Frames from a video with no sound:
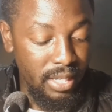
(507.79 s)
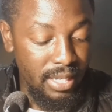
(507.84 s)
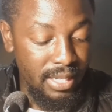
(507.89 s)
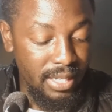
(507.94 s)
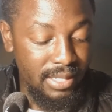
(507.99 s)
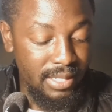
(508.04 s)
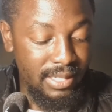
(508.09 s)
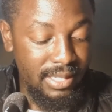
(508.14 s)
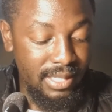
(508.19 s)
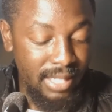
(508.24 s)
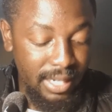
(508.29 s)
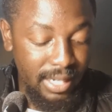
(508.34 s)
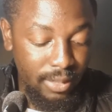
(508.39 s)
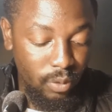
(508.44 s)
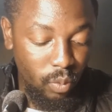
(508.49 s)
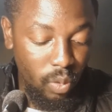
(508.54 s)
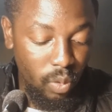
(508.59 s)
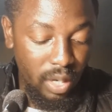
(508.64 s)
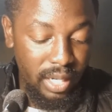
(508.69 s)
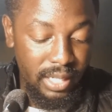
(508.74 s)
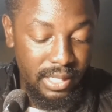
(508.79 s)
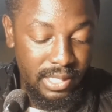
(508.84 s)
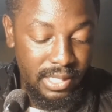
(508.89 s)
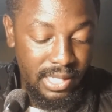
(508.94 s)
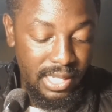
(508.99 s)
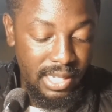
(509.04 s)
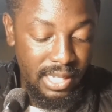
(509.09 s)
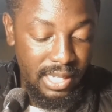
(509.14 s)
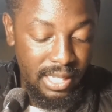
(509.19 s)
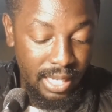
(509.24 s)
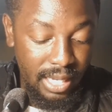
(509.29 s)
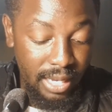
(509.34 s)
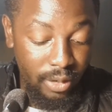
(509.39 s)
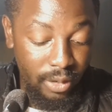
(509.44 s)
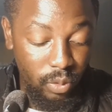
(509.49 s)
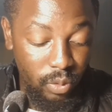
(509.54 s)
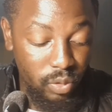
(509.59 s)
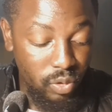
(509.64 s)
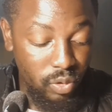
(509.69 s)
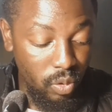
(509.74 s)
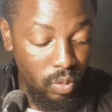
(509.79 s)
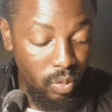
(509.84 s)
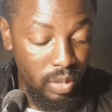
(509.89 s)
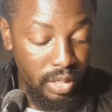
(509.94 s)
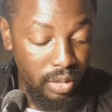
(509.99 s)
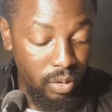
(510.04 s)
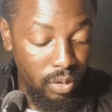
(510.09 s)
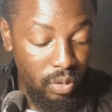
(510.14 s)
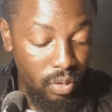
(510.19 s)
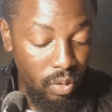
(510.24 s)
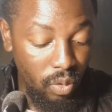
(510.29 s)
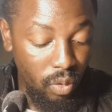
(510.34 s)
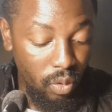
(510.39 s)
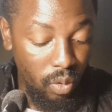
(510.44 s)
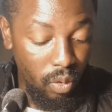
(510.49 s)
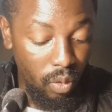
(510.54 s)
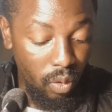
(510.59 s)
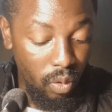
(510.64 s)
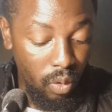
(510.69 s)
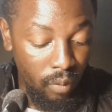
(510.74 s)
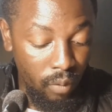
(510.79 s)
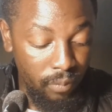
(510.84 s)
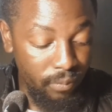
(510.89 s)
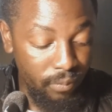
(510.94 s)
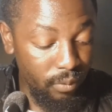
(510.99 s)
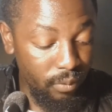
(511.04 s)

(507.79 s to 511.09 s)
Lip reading: strict quarantining and controlling on